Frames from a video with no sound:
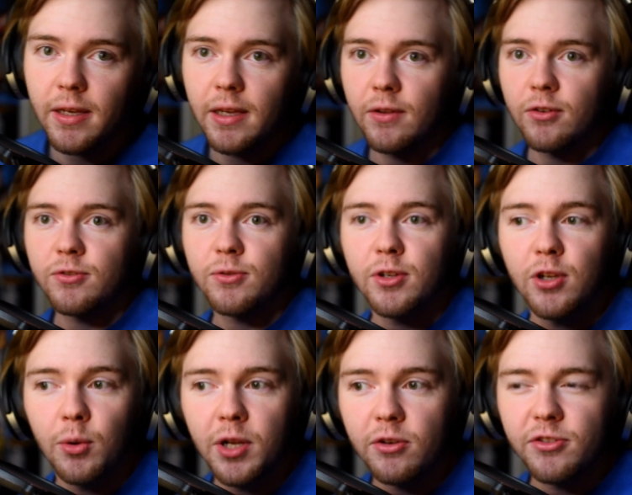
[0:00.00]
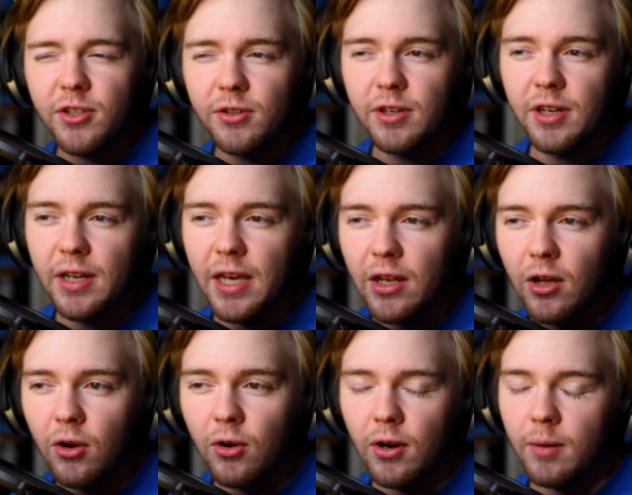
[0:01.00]
there's really no one else that you need to nano,
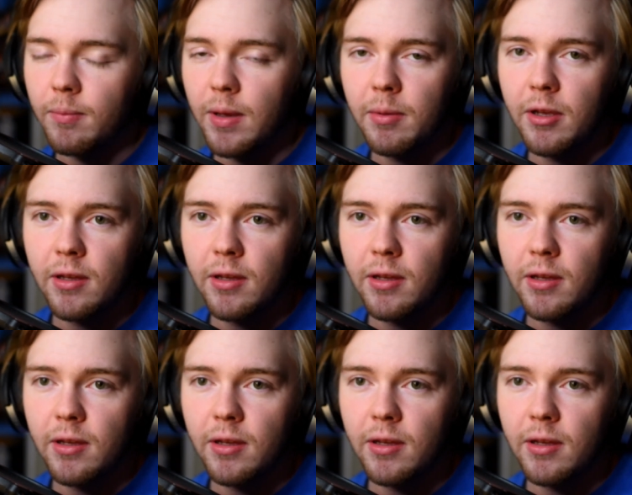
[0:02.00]
or maybe